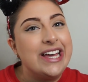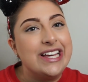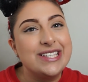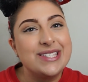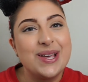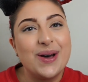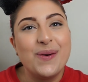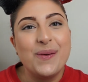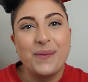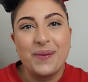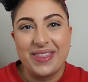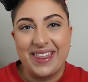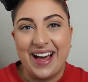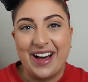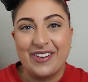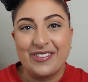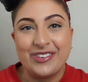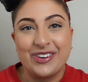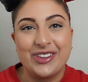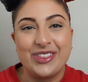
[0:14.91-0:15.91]
So
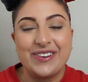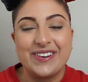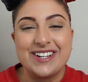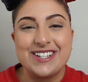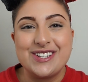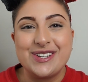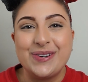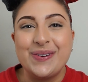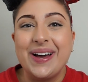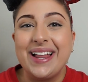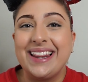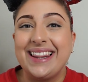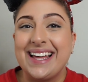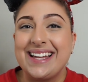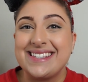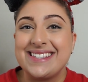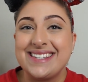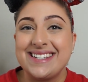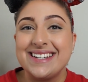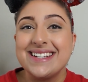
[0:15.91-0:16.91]
without further ado,
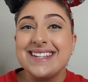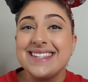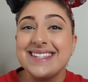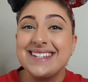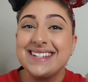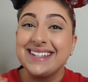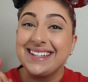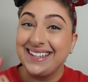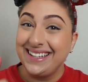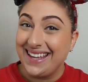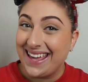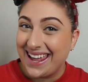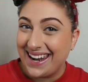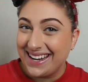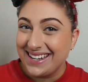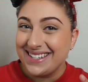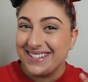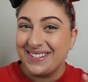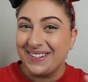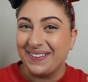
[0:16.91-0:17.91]
let's just get
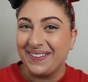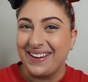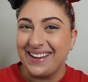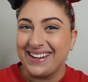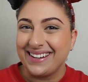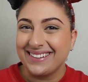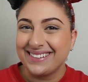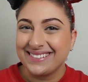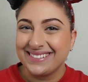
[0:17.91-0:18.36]
into it.